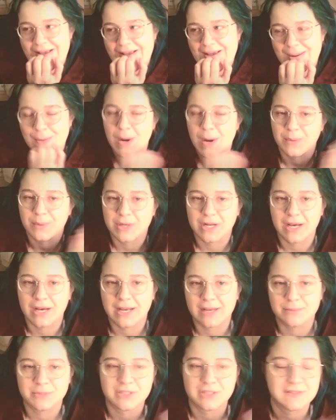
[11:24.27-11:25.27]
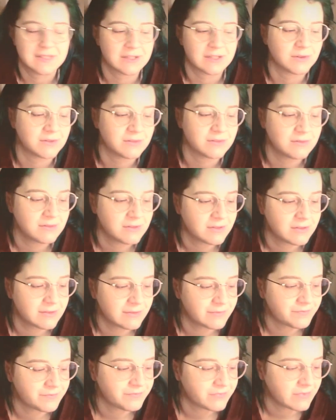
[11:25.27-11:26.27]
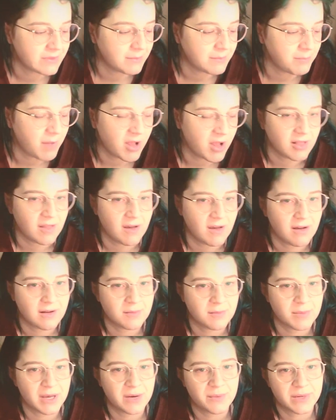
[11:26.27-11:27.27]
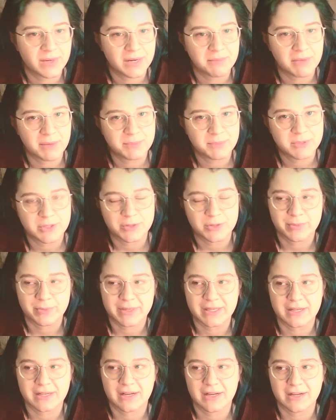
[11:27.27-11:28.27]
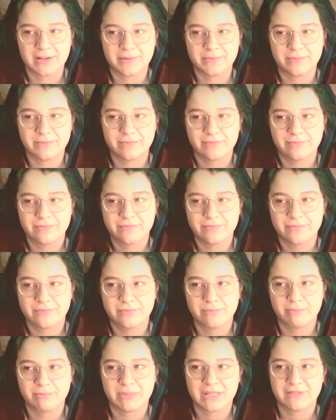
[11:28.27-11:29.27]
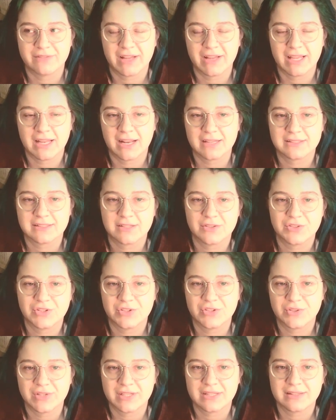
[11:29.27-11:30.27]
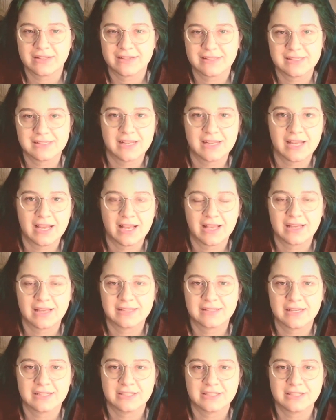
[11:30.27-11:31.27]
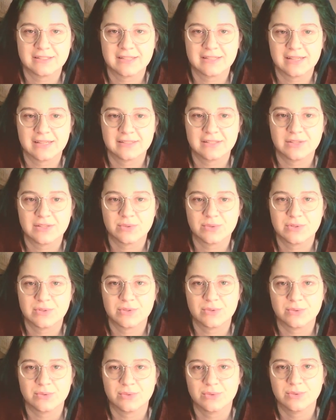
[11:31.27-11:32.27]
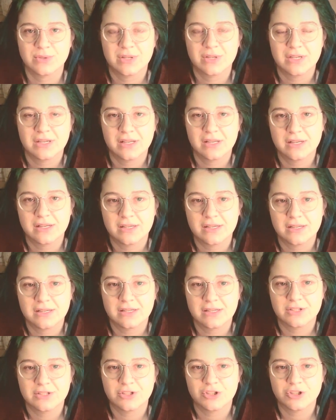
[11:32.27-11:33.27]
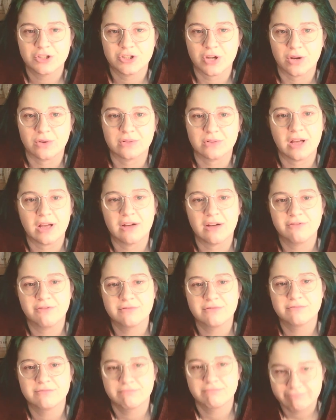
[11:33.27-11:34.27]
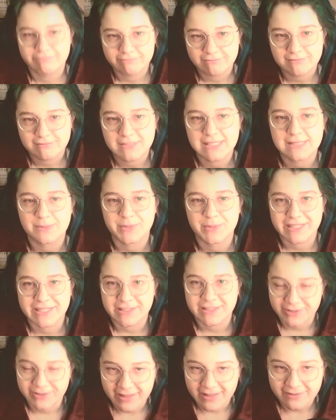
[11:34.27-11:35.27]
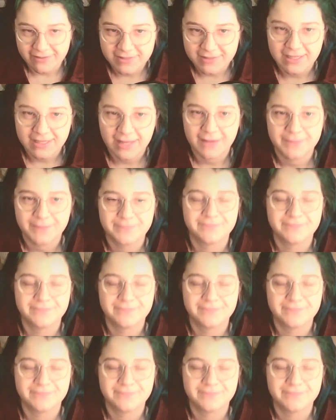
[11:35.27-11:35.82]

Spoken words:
Why would I? I'm just here to monologue about what I'm up to. But if I can ask you to do anything today, I guess I'd just ask you to show love to someone in your life today.